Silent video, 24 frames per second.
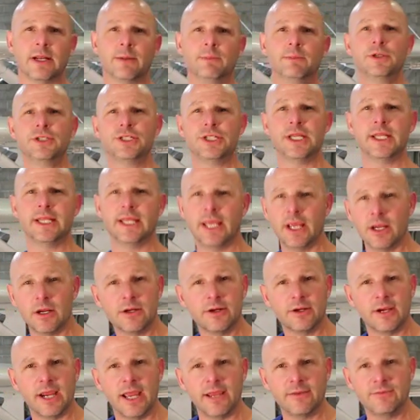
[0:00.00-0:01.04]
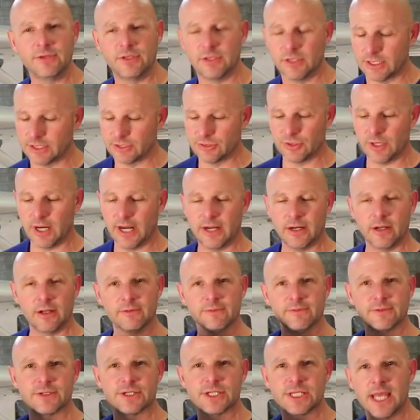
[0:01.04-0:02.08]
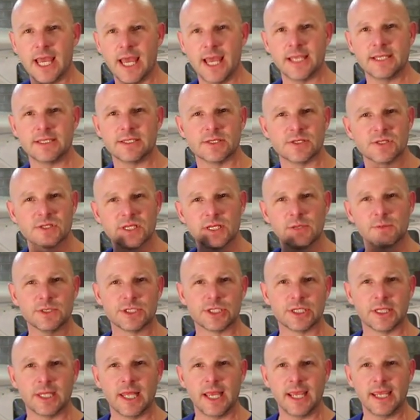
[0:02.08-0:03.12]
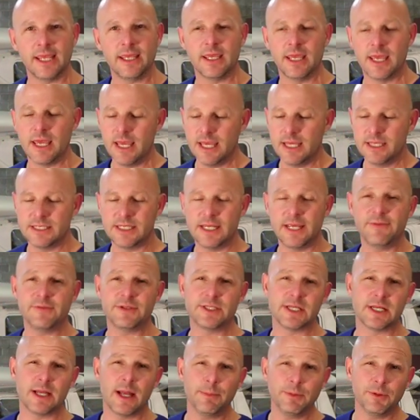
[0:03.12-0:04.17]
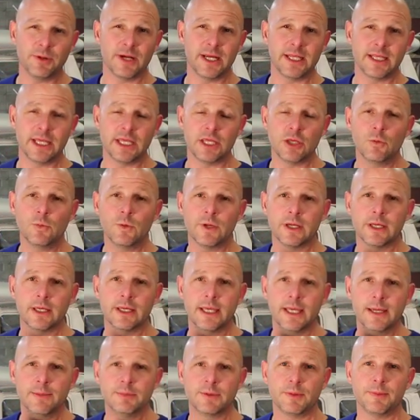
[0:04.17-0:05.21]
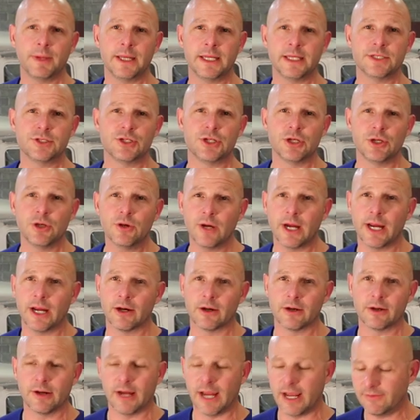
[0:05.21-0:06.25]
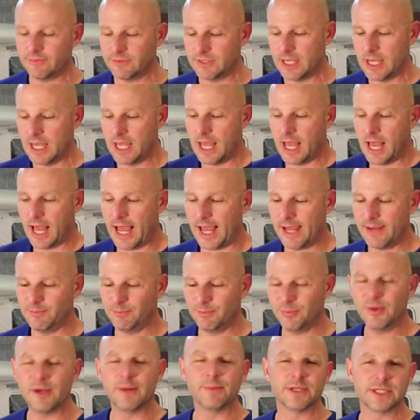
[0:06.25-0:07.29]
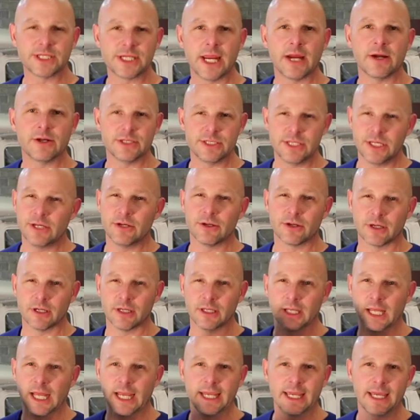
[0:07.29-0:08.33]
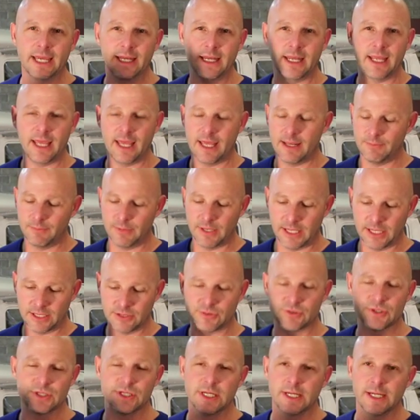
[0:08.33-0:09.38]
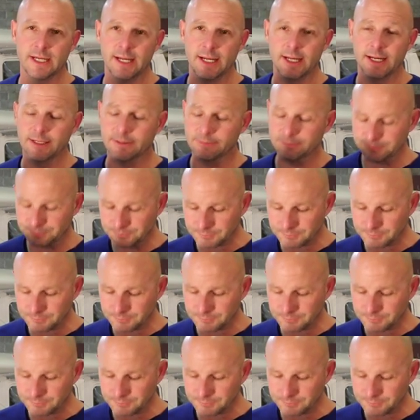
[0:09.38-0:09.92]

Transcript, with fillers: I'll put you in the aircraft. You can try it on for size and see what you like. See if it's an upgrade that you want to implement into your aircraft. I pretty much guarantee you're going to like it and be interested in it.